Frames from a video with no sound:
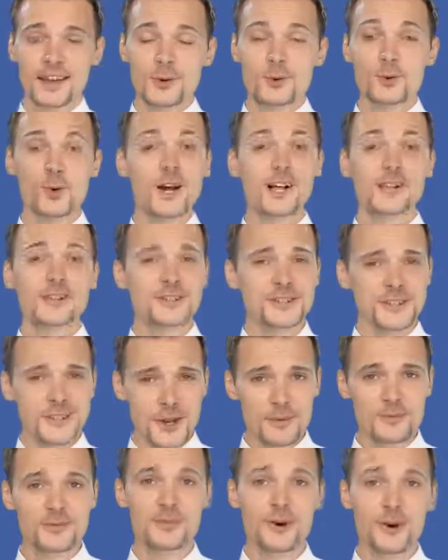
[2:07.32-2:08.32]
While
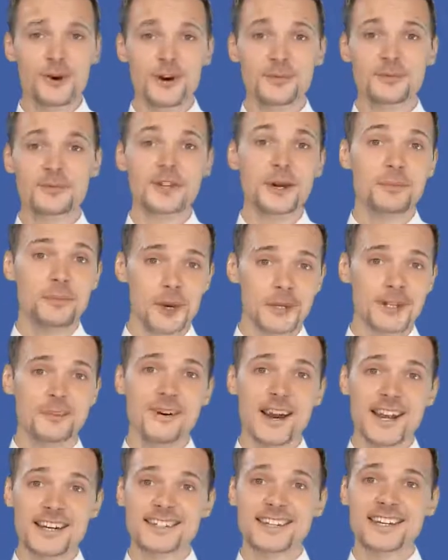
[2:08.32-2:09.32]
some forums are
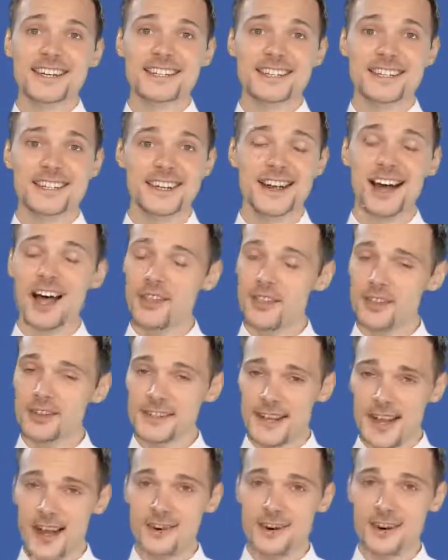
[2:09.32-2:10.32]
moderated,
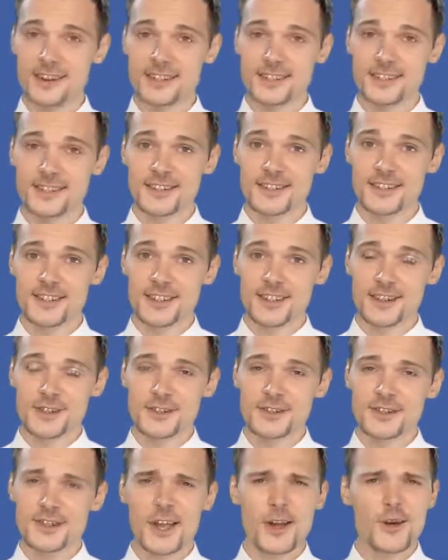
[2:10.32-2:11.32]
others aren't.
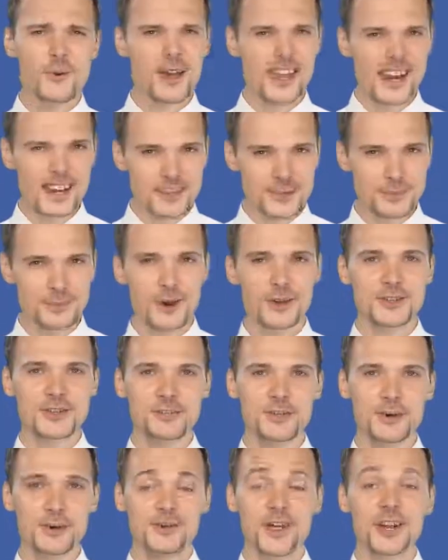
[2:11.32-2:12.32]
So it is
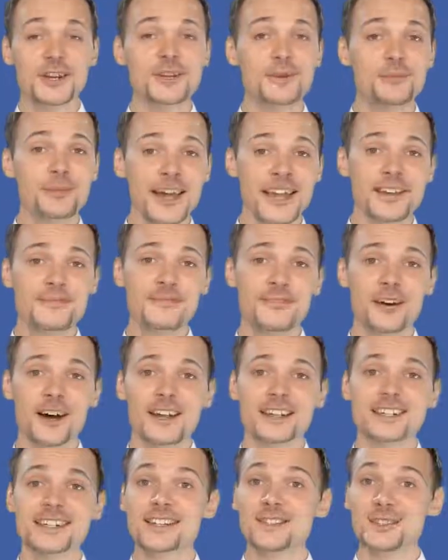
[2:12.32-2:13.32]
possible that you may
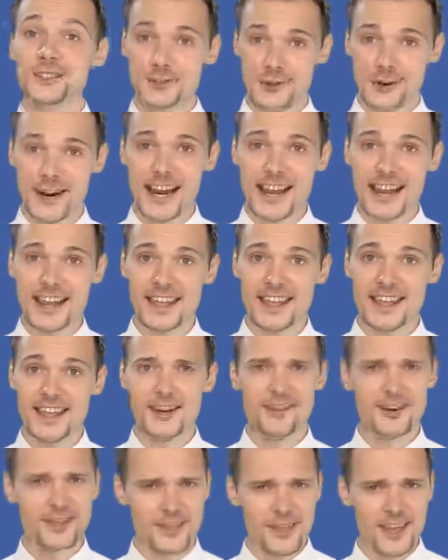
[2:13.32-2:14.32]
find a stray
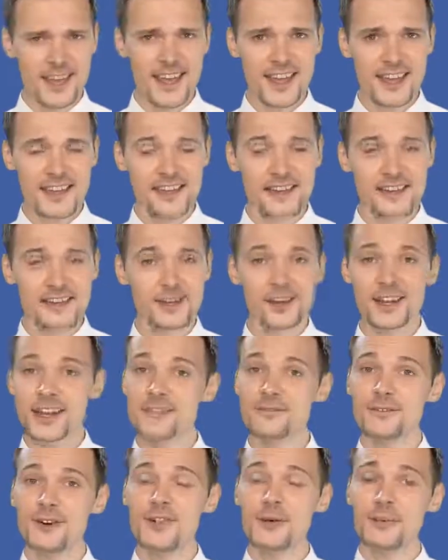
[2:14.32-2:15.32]
here and there
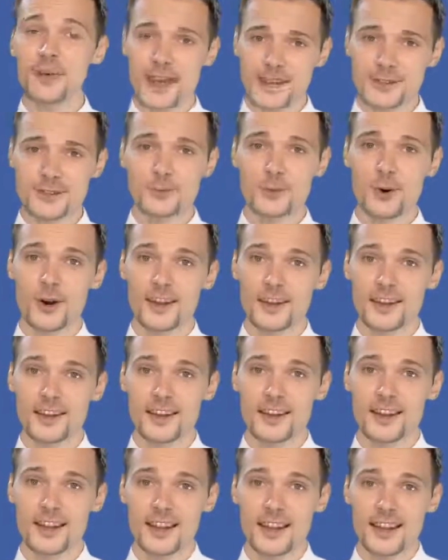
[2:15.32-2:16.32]
looking for the best one.
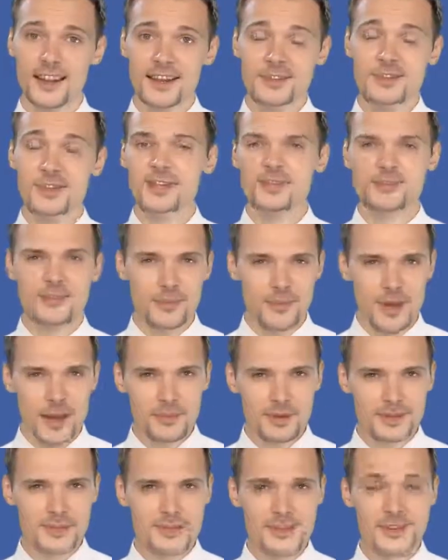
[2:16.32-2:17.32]
Just
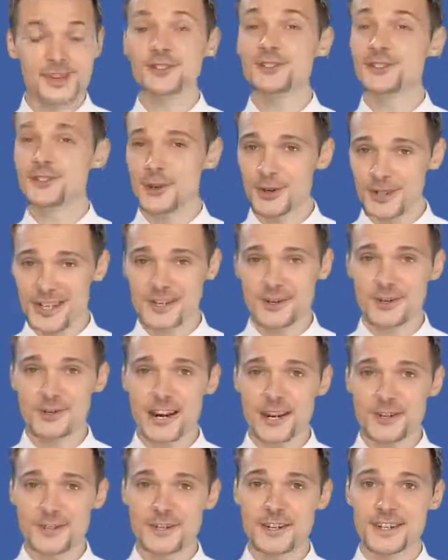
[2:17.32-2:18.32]
remember to use your
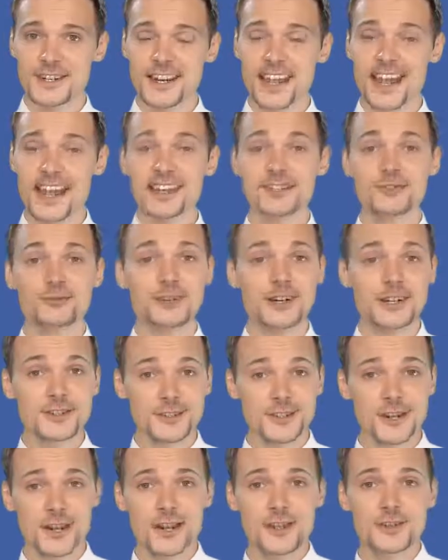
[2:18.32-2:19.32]
discretion and
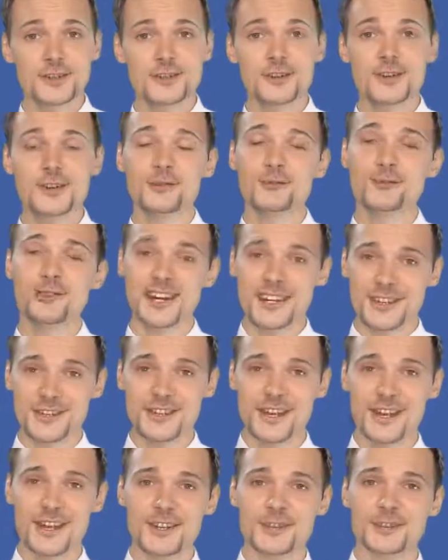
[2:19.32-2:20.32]
research,
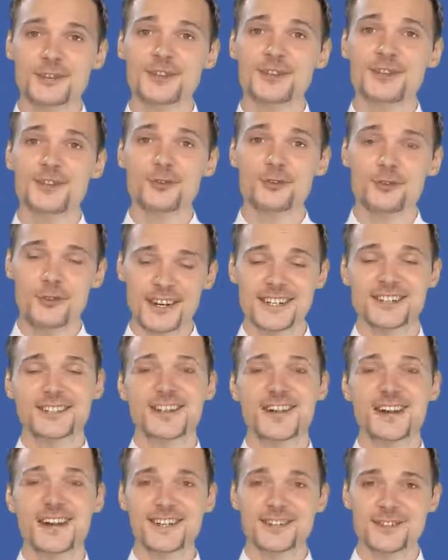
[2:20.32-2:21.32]
research,
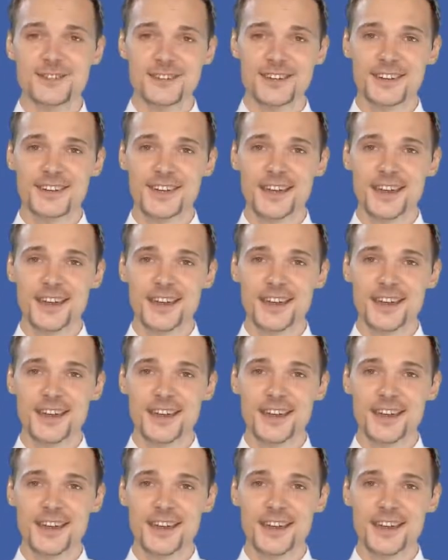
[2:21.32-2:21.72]
research.